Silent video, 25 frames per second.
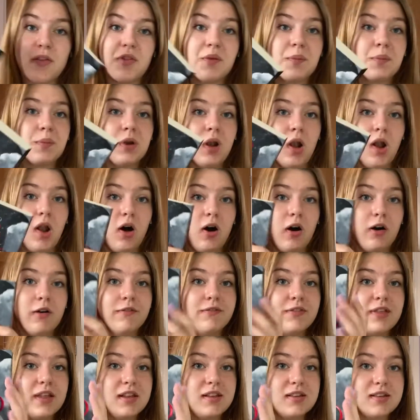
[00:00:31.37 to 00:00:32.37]
the plot
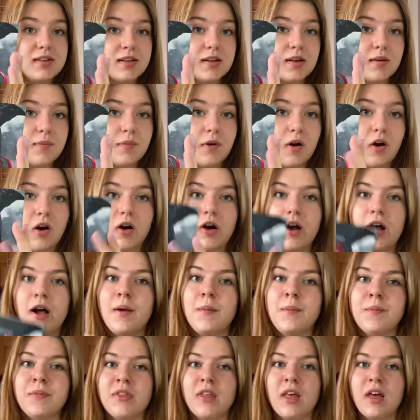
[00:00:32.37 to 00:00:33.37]
of this book
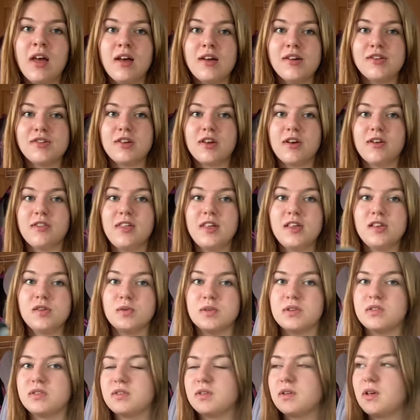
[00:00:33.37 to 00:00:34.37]
so this
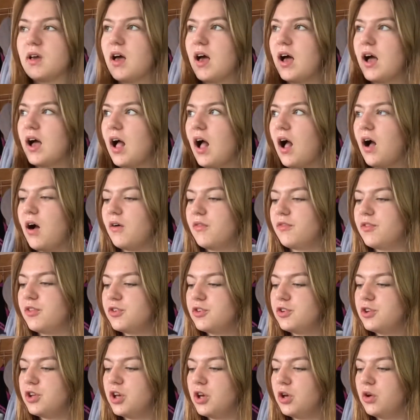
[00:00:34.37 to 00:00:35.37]
was out of the
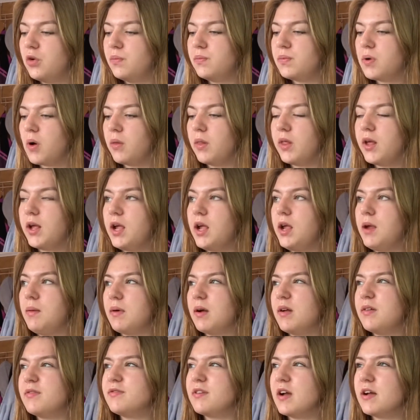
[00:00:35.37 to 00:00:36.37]
two, probably
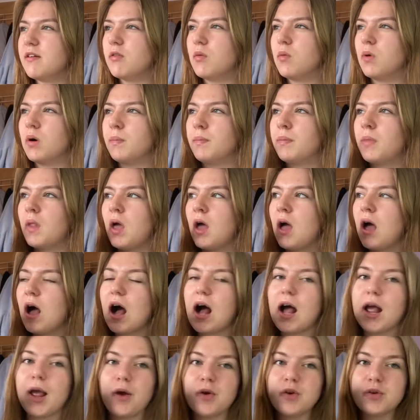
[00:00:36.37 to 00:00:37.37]
my favourite one.
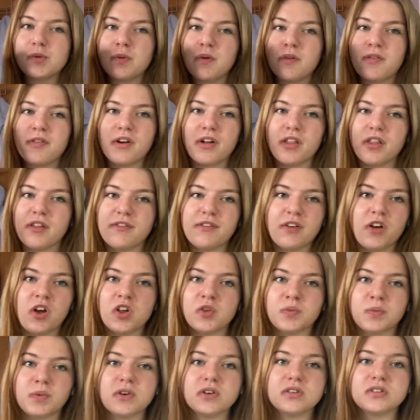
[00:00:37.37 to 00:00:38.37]
I always prefer the
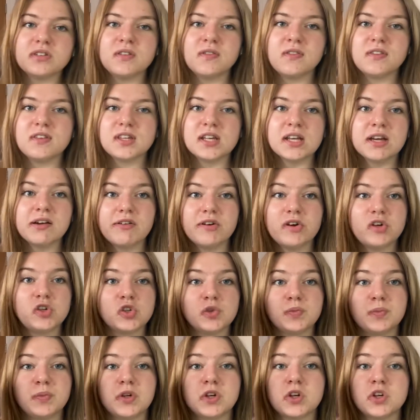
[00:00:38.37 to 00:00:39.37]
first books in the series
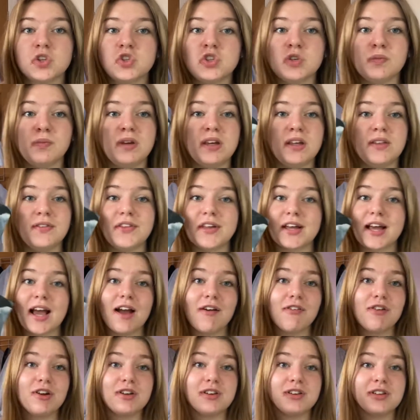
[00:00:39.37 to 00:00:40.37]
just because you're meeting the
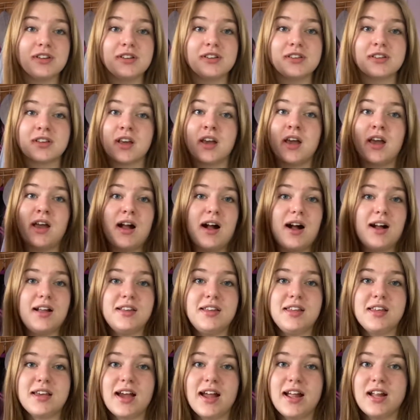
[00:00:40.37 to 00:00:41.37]
characters and
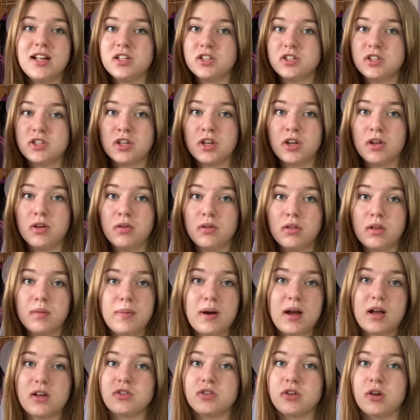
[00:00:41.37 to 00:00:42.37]
you're getting to know the
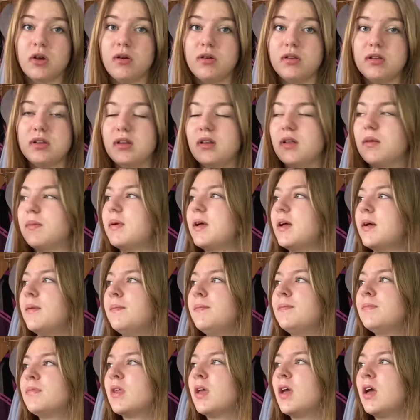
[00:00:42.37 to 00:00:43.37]
backstories a little bit.
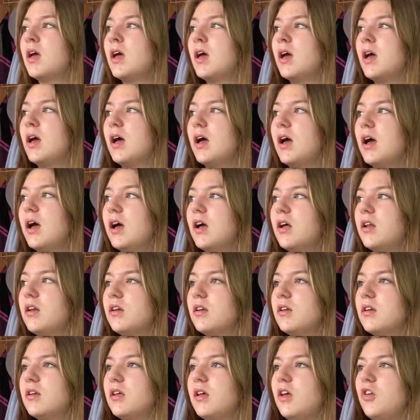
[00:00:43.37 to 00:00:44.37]

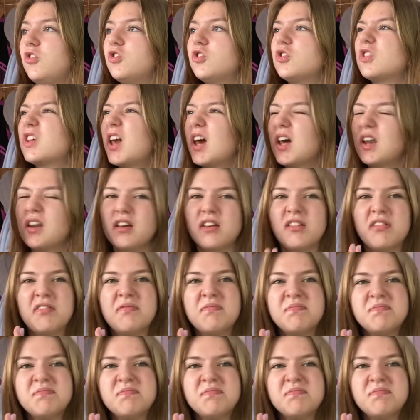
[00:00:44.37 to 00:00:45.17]
And it just kind of,